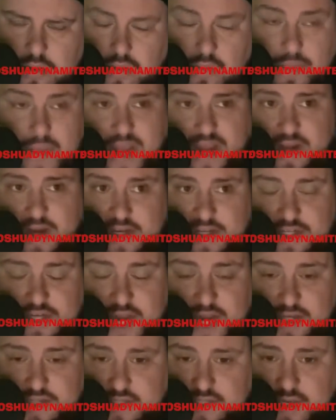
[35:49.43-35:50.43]
Making a
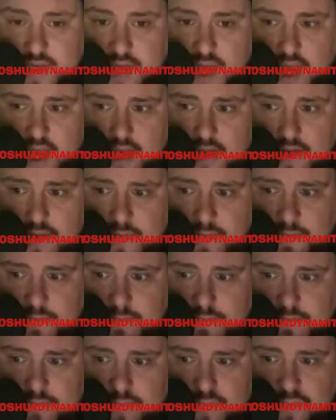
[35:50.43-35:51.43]
change today?
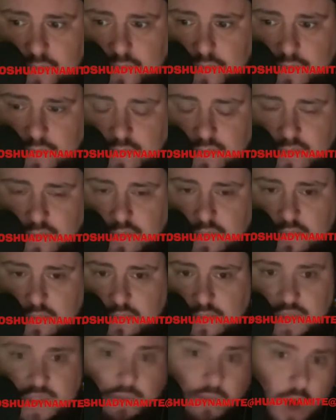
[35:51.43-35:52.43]

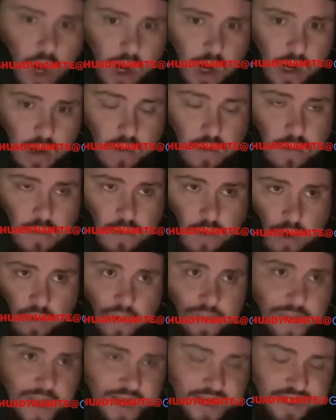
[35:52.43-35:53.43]
Tomorrow? Are
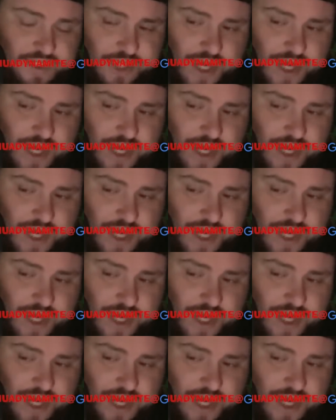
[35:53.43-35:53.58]
we making